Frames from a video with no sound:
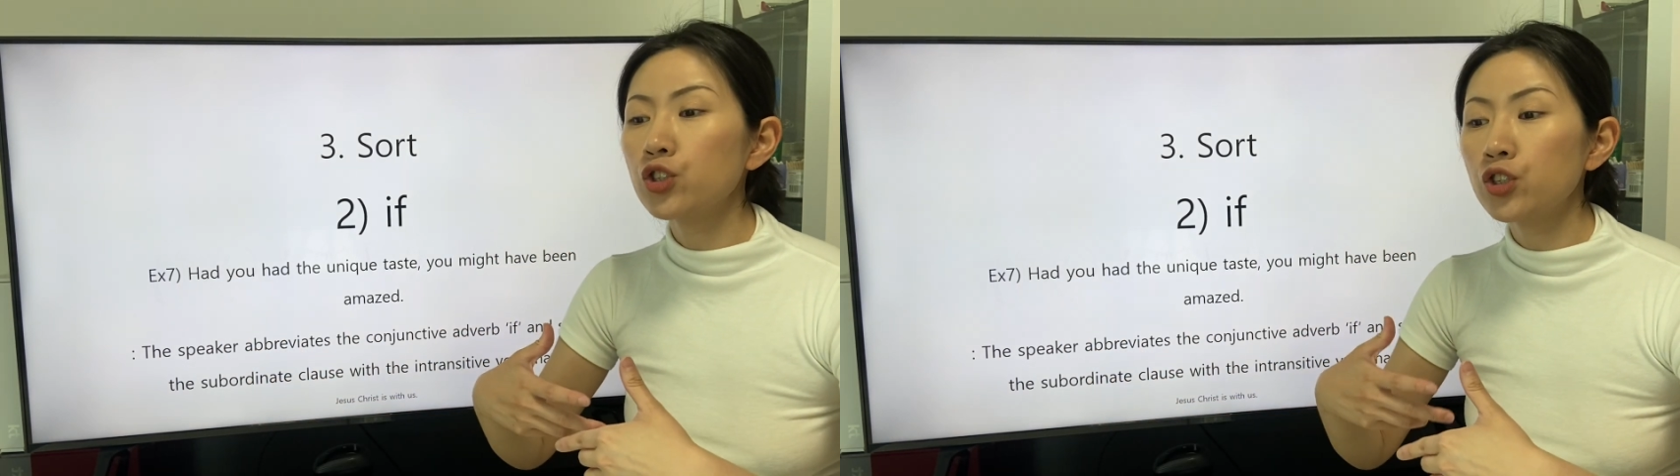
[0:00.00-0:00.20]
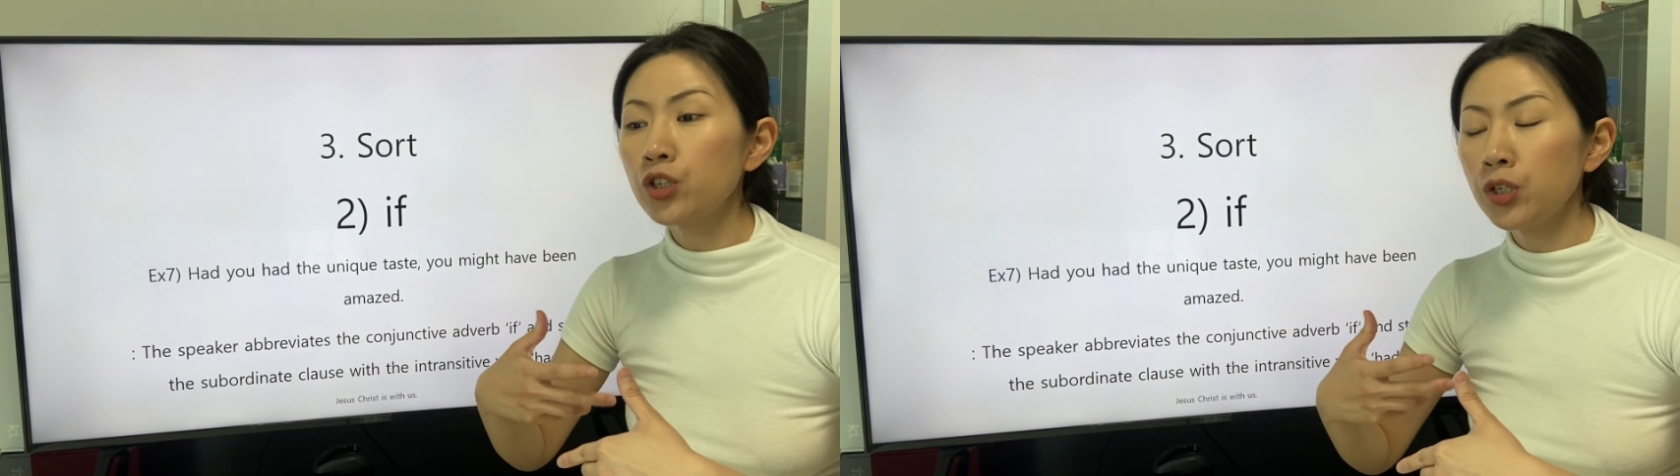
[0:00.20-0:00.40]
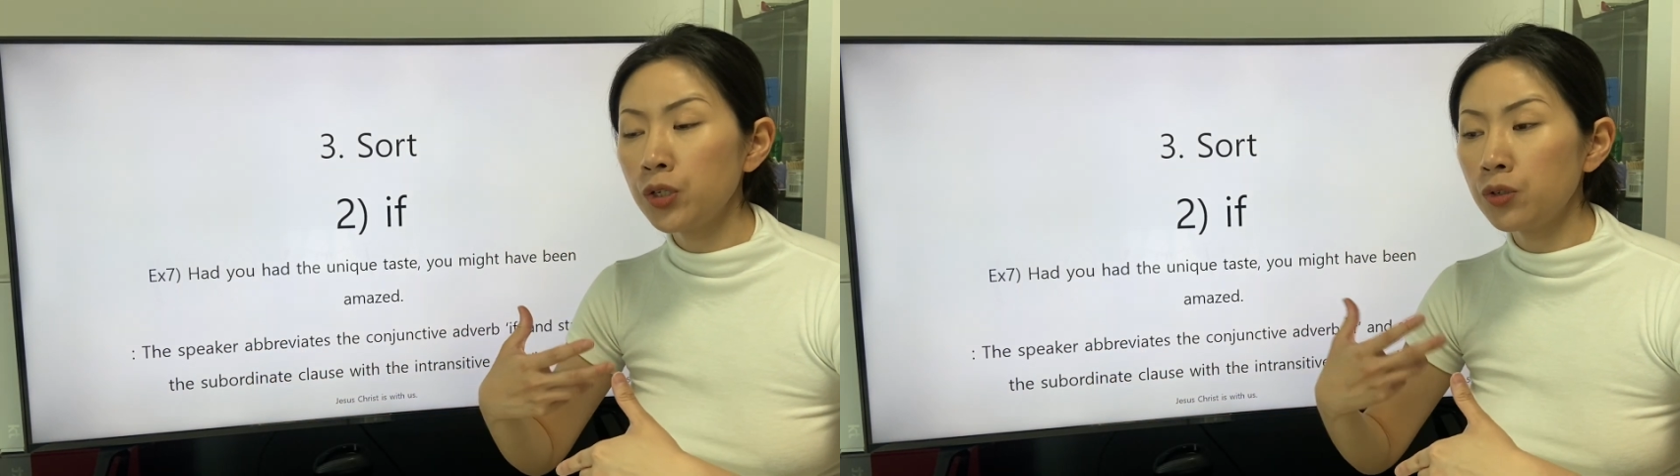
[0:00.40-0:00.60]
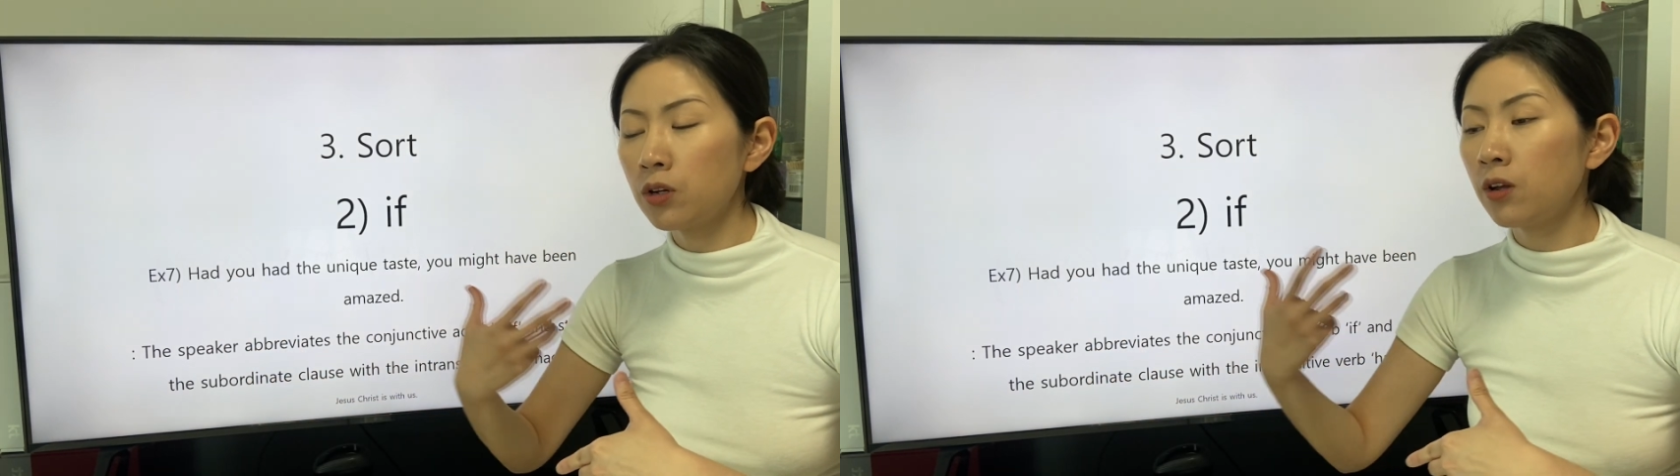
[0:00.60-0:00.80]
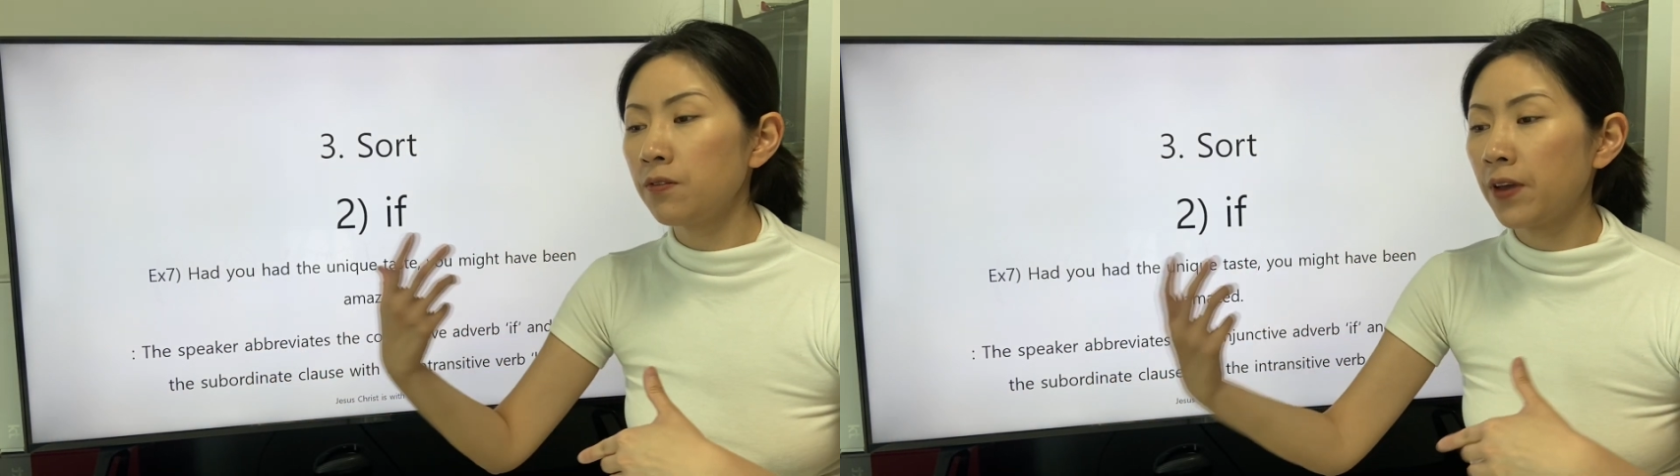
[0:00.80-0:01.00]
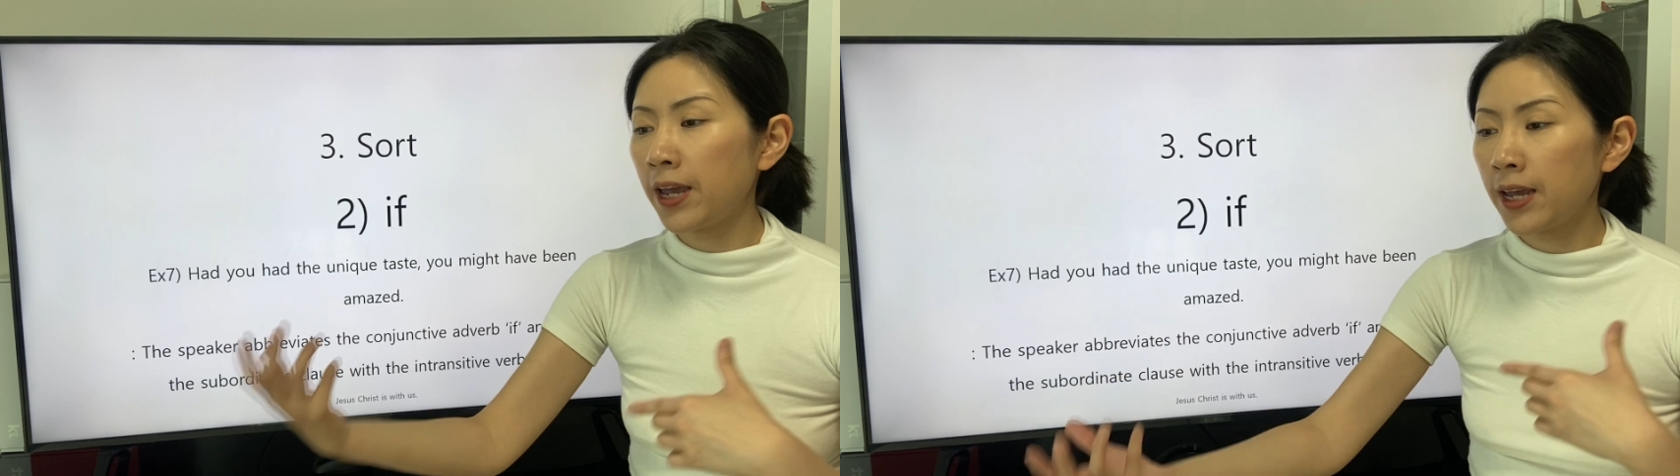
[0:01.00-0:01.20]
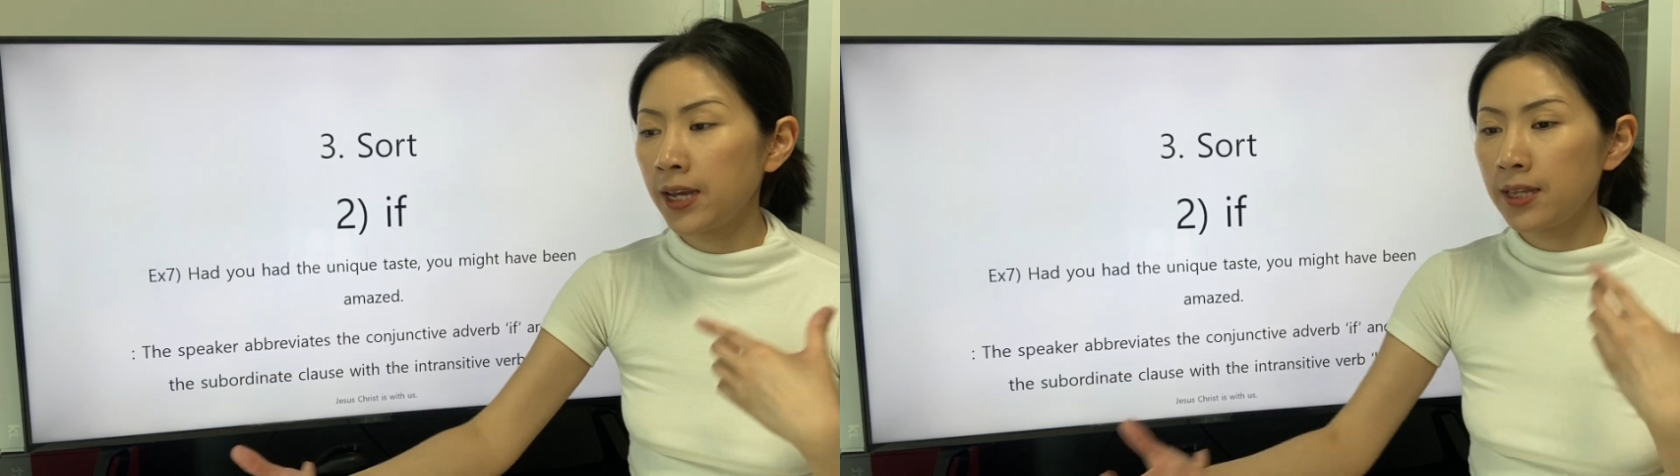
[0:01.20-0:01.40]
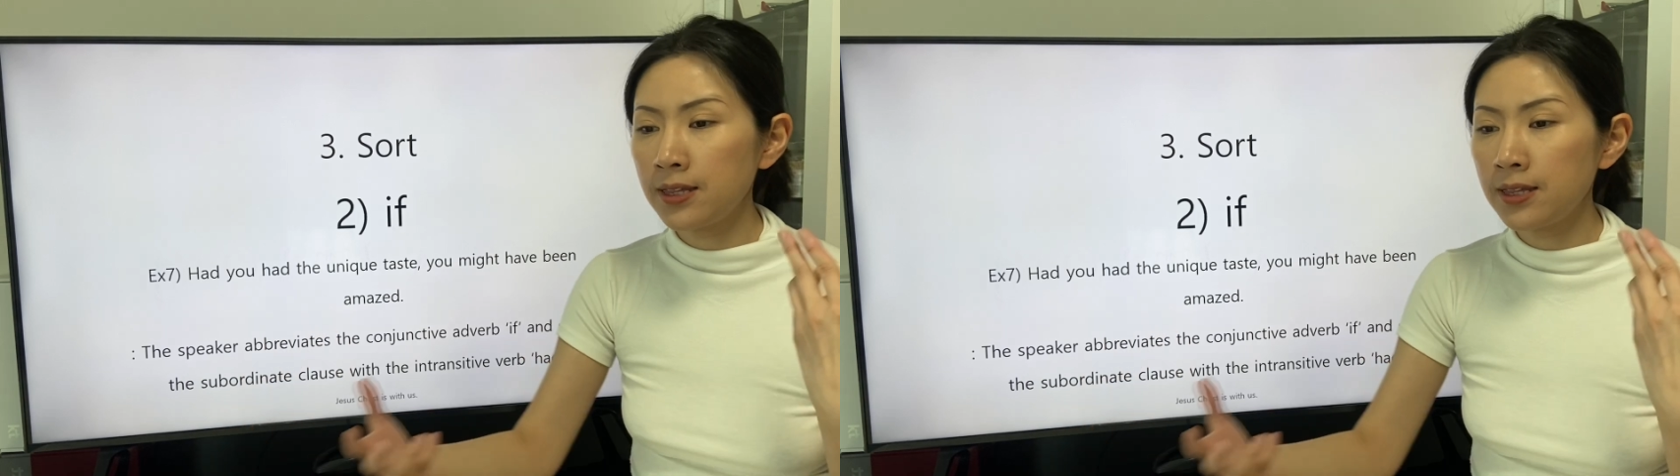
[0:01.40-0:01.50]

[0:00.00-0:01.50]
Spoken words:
to convey